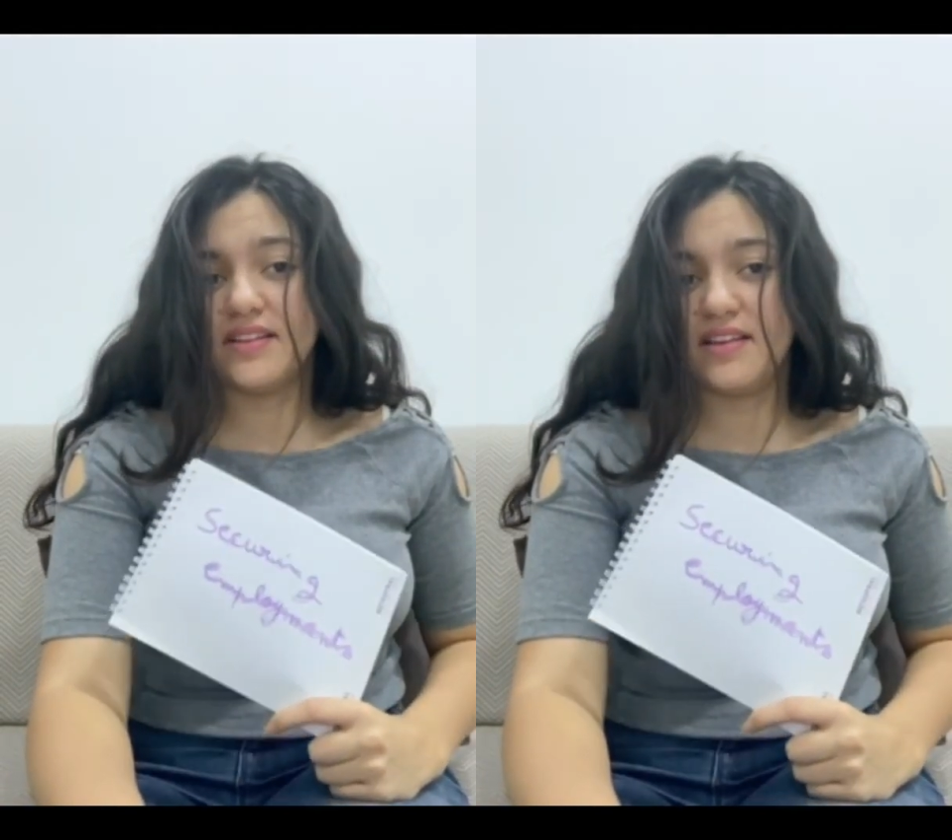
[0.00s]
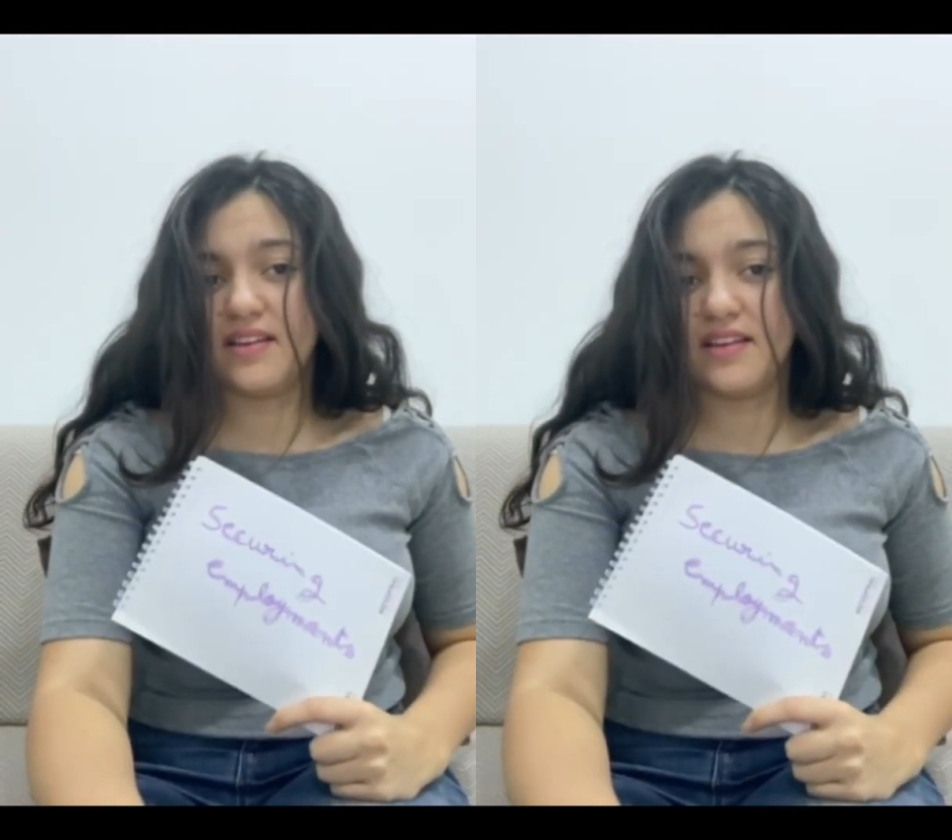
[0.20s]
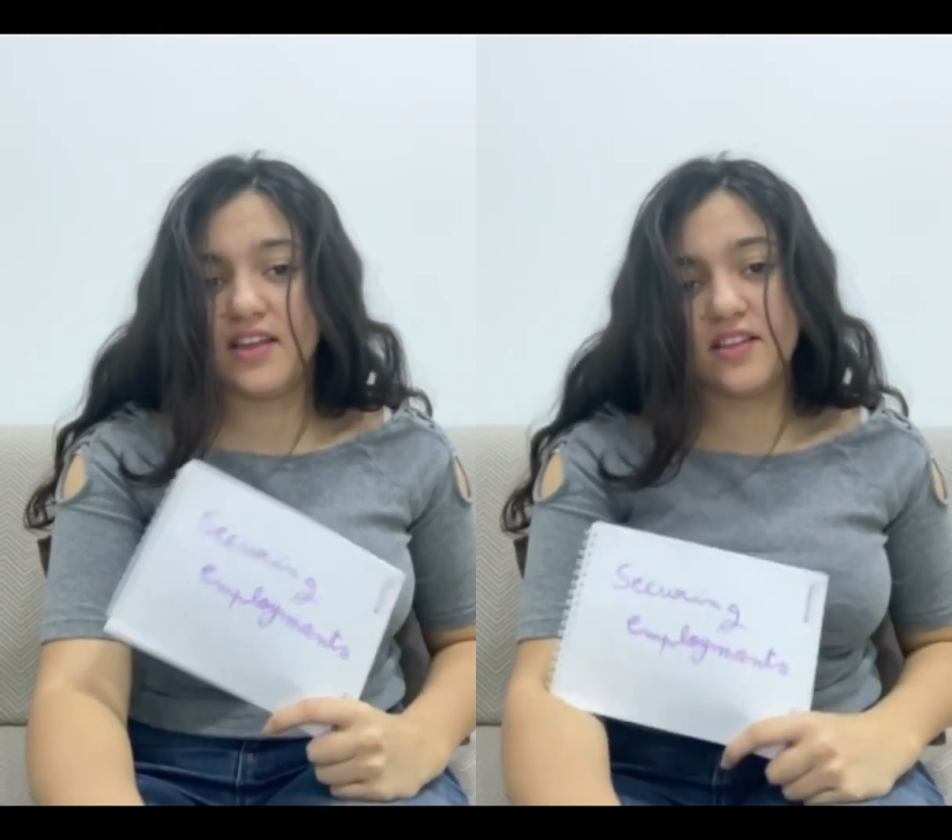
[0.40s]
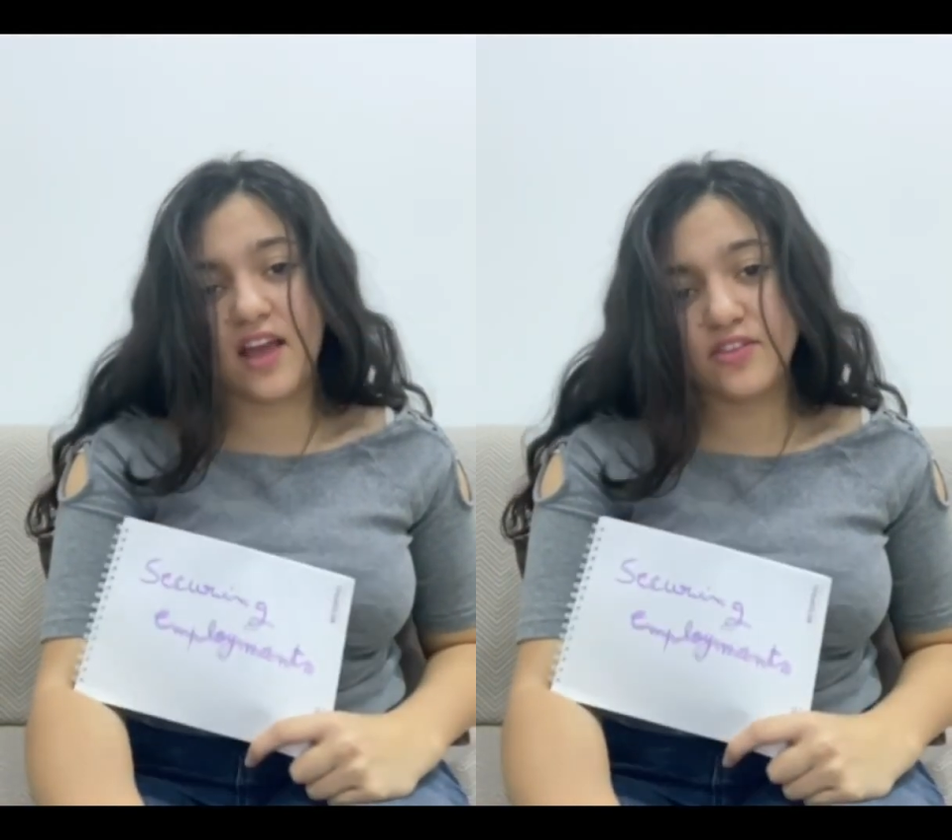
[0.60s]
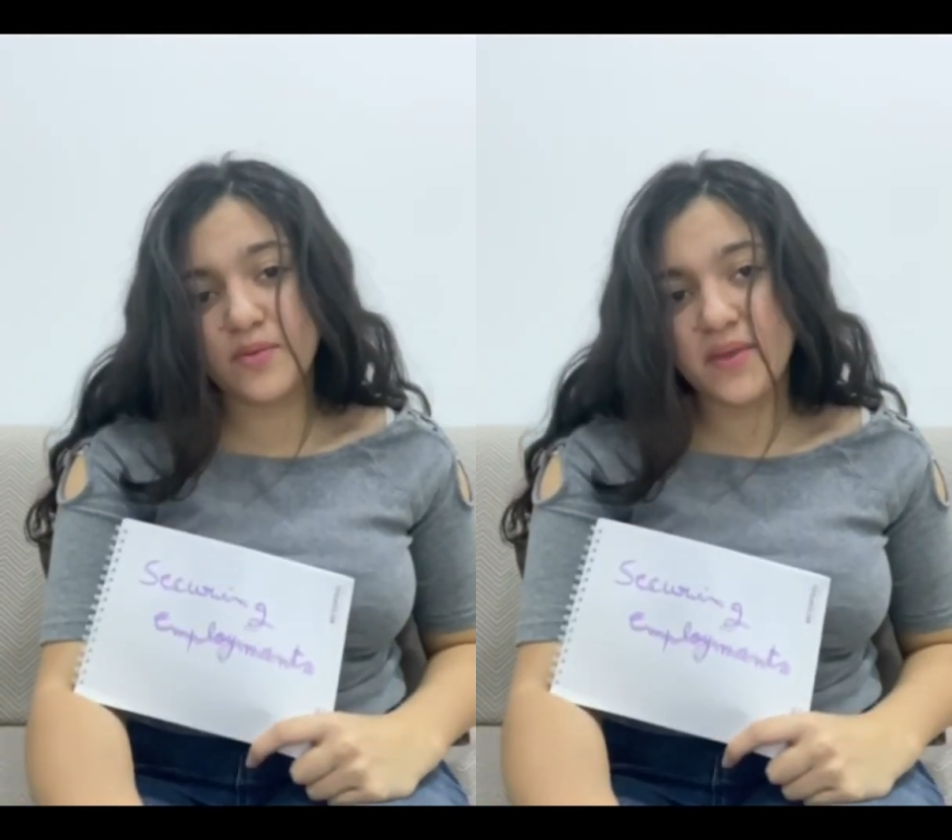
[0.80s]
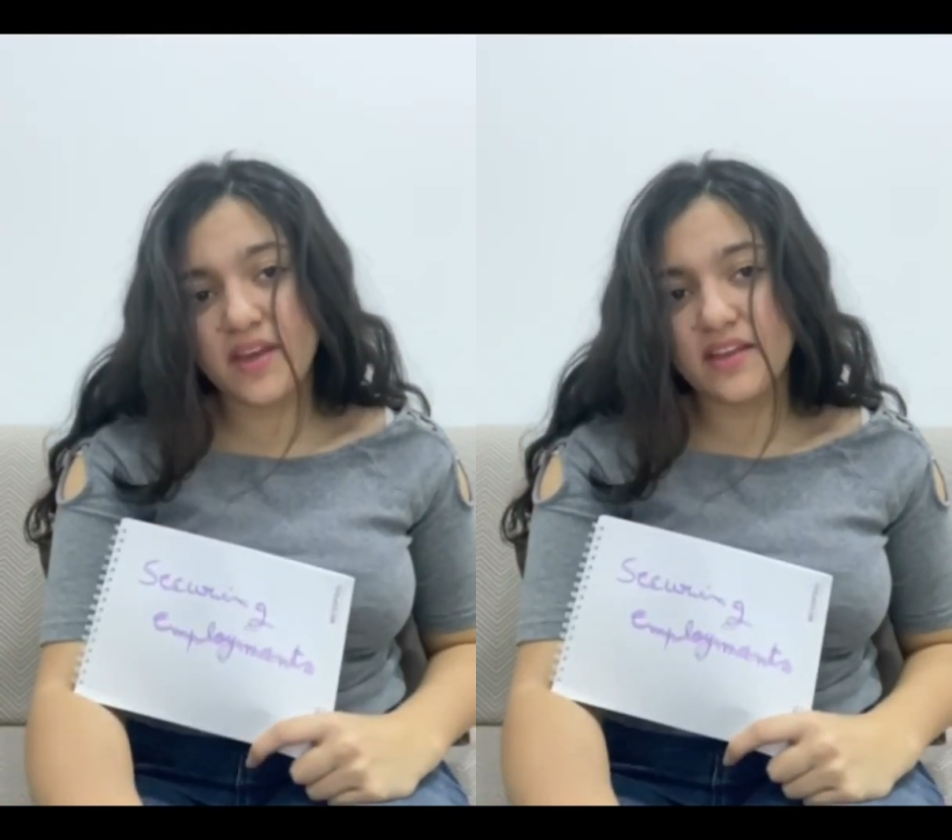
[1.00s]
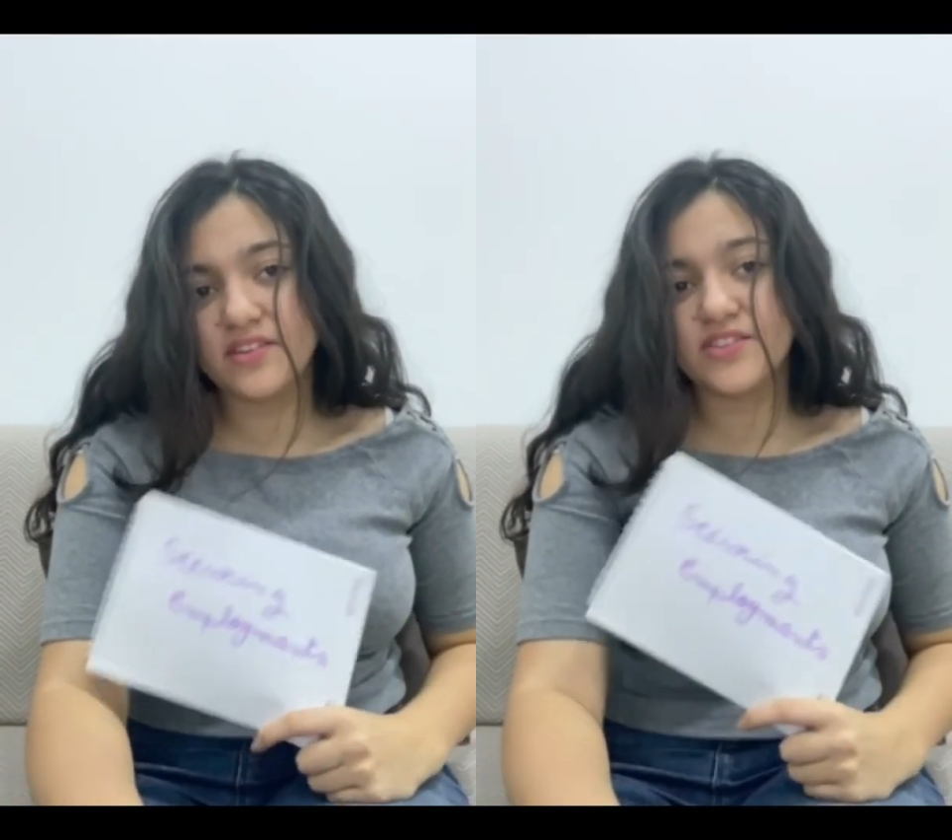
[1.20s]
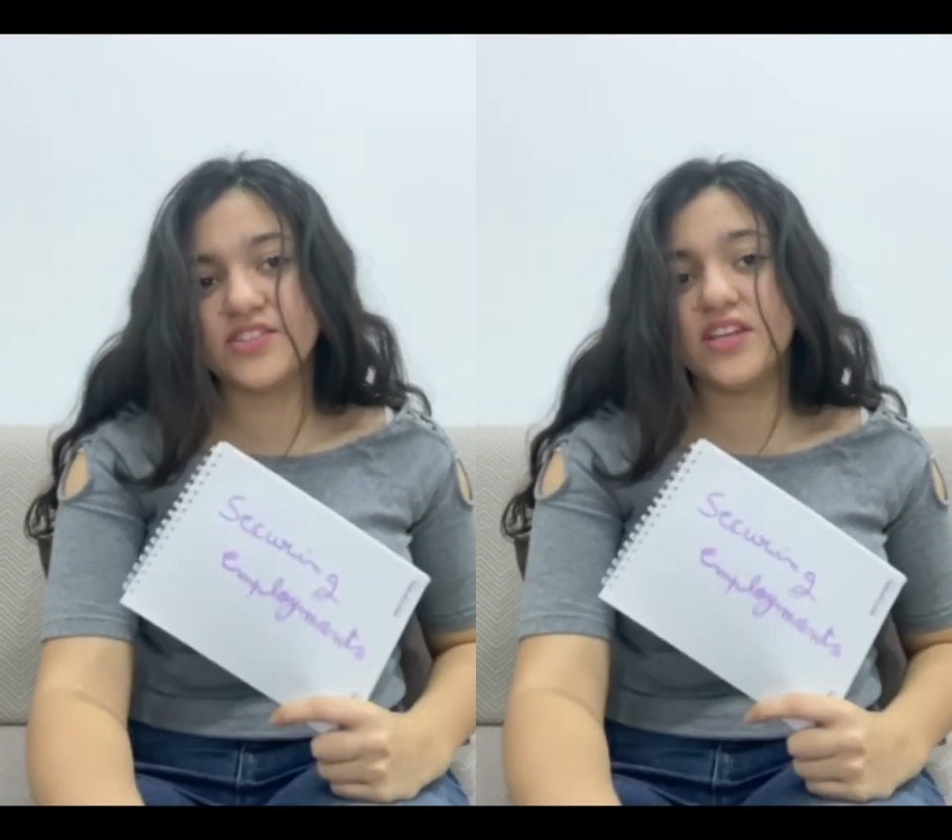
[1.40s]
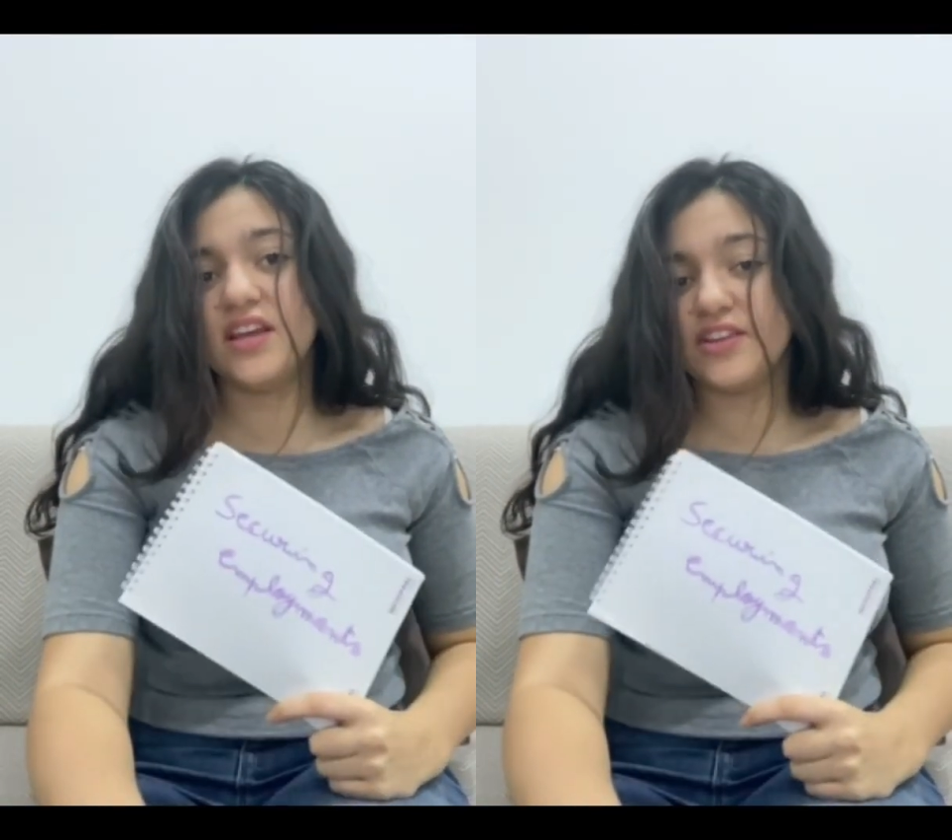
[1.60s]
atomic energy,